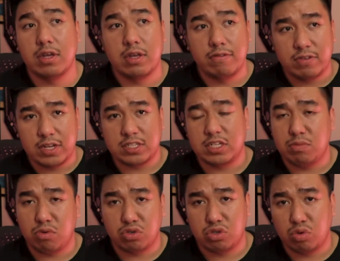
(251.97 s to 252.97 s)
You guys need more
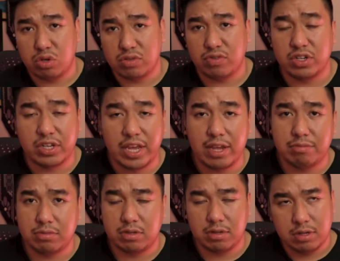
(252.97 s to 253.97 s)
storage for your
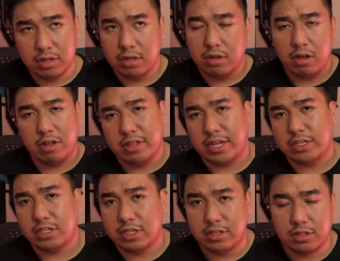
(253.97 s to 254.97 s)
games, all that
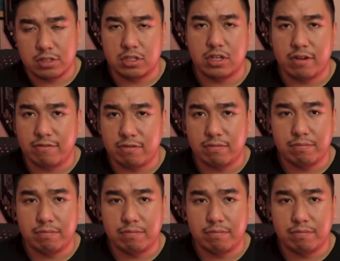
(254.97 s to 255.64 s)
good stuff.